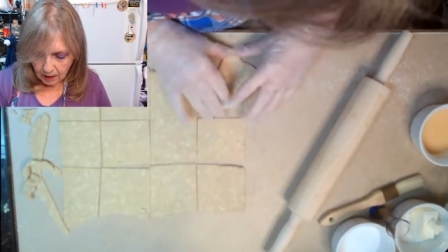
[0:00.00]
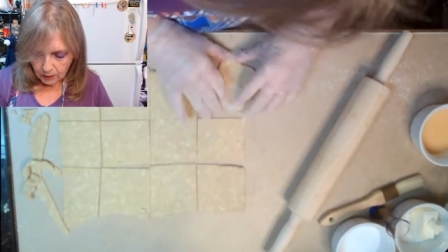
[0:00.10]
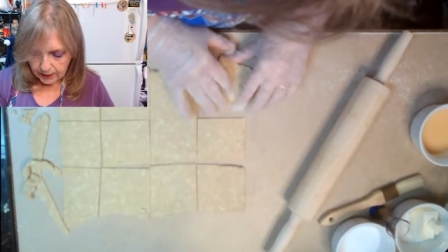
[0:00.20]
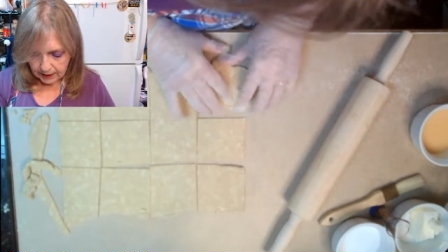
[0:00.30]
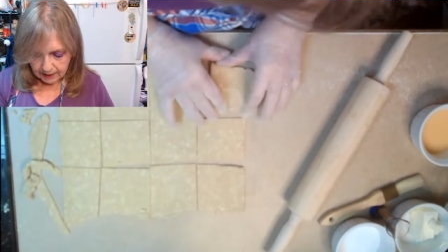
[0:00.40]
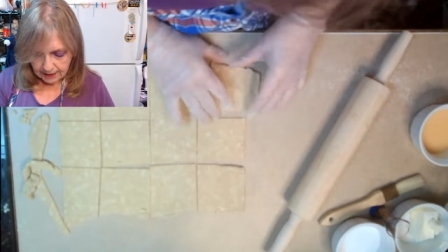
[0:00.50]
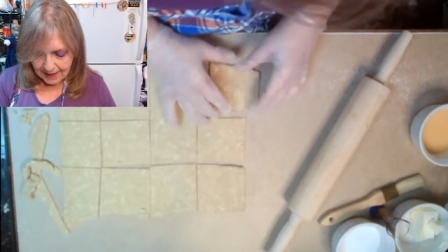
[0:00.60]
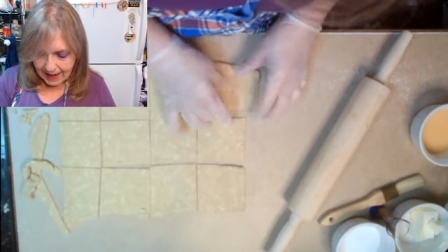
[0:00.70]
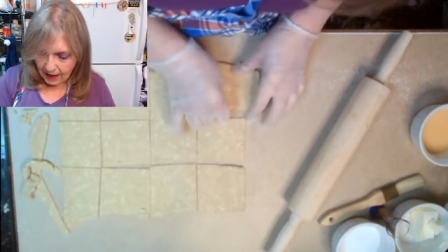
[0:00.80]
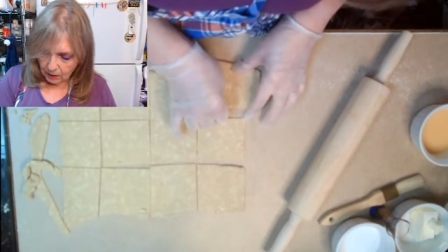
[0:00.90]
Okay
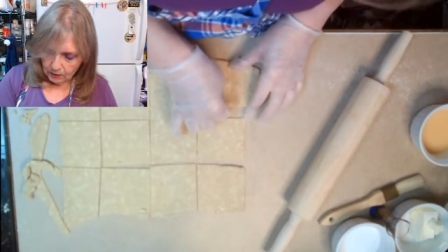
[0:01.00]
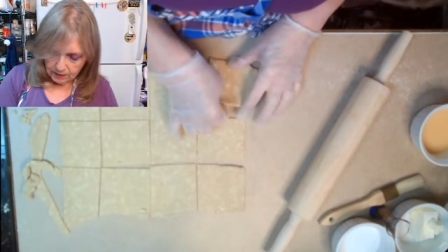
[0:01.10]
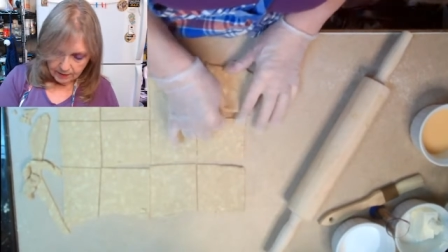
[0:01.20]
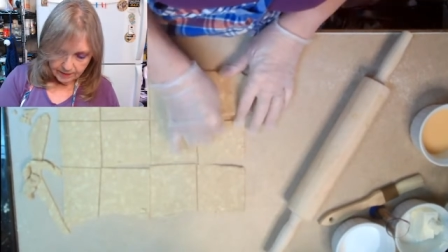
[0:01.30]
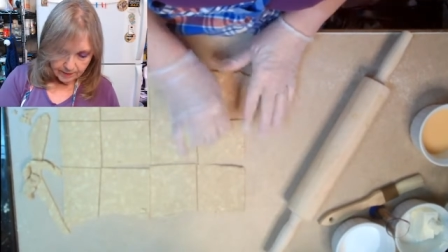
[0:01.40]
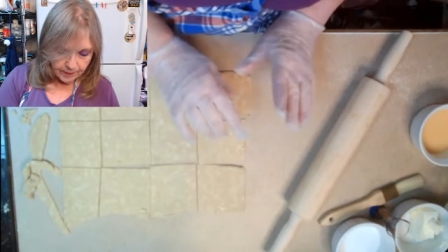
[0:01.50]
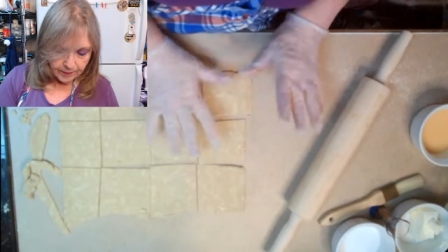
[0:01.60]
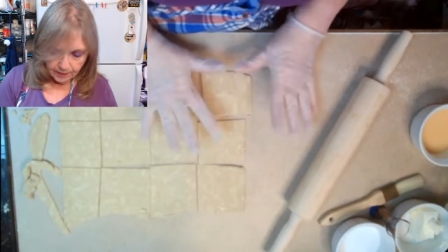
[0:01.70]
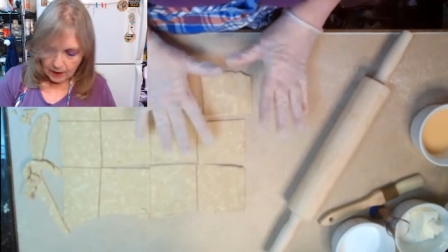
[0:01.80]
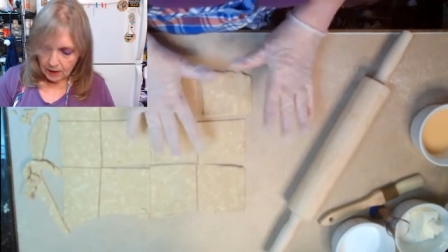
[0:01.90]
now
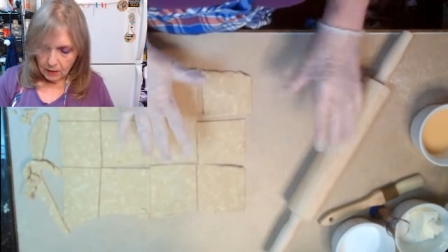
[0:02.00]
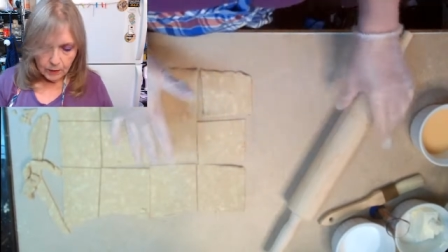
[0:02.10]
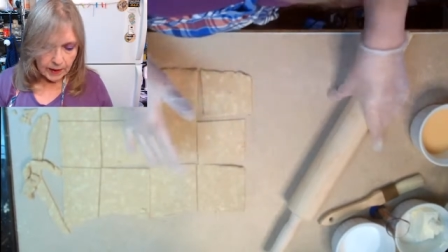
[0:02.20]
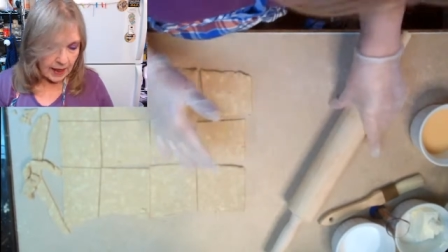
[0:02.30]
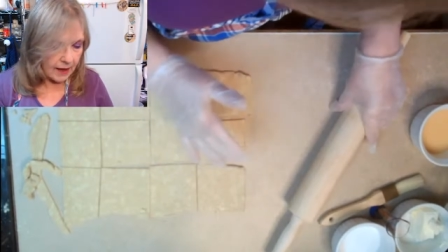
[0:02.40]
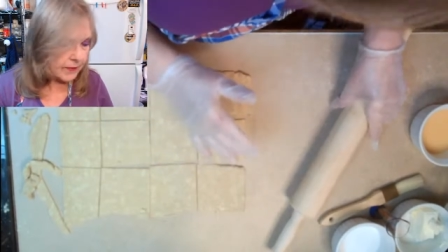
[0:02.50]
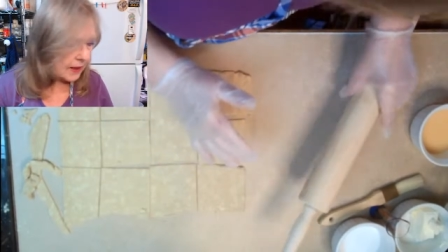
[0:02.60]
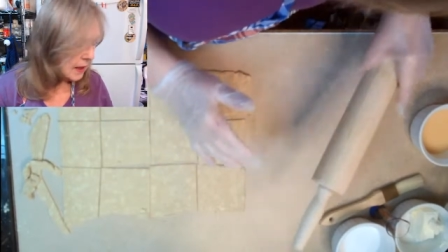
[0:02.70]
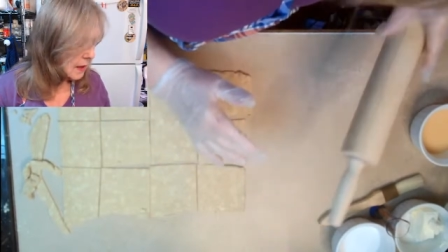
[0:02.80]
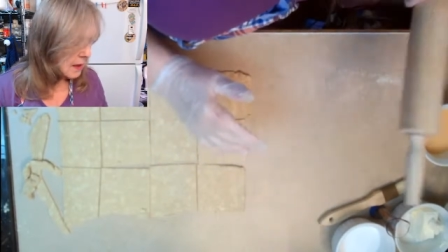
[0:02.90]
we have
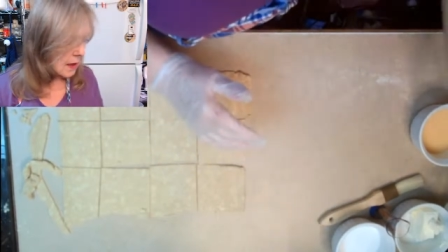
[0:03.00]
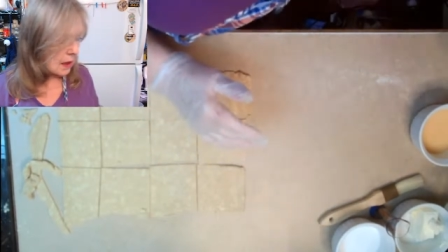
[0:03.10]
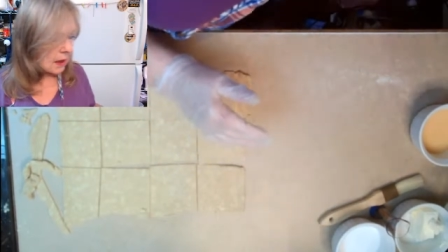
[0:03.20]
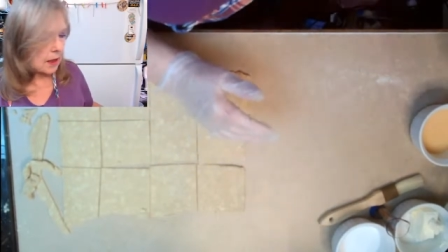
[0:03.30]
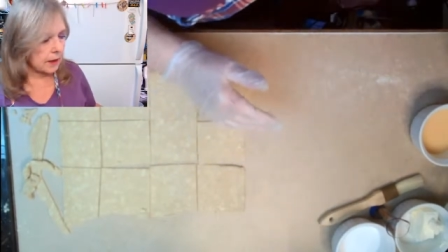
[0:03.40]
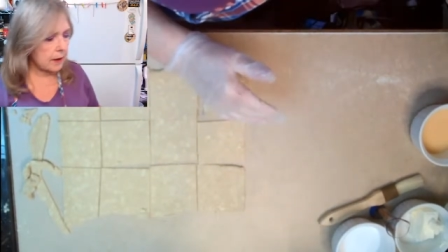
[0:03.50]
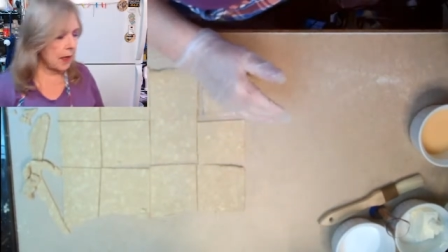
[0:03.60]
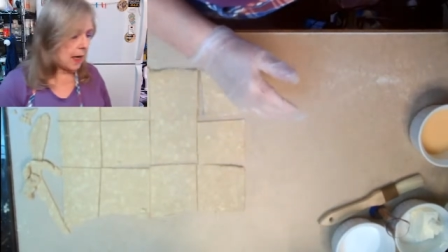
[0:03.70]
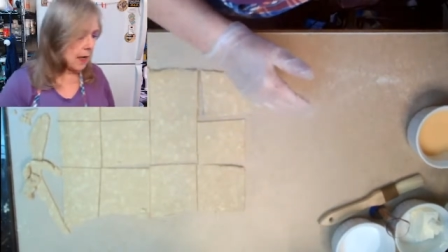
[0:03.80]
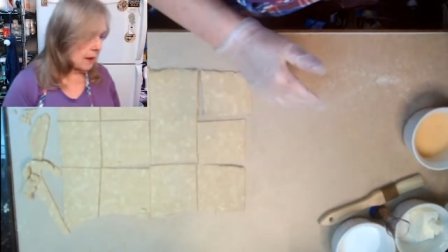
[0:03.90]
these sitting
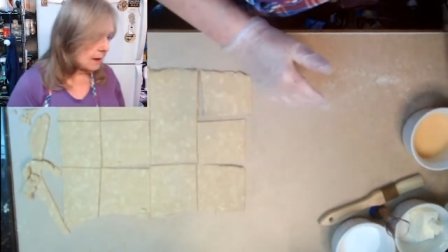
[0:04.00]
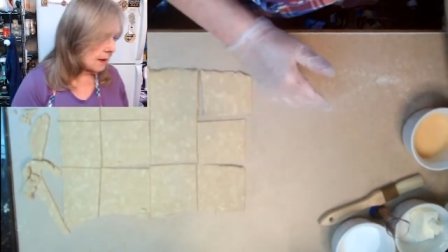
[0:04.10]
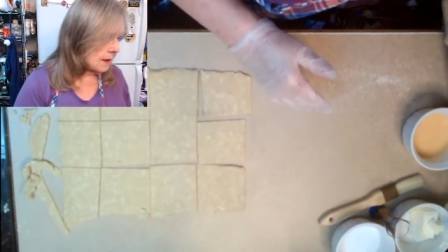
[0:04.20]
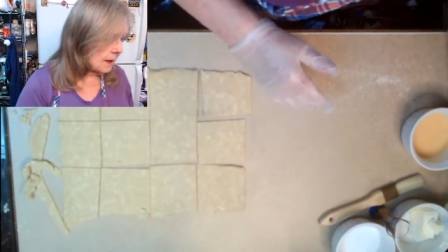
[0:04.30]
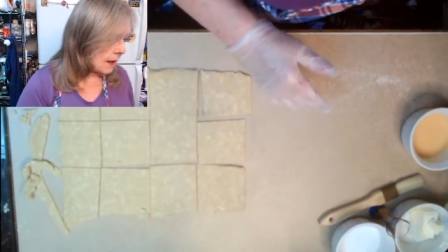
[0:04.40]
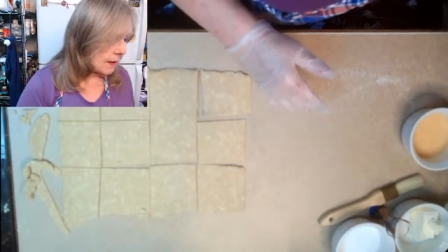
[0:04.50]
here and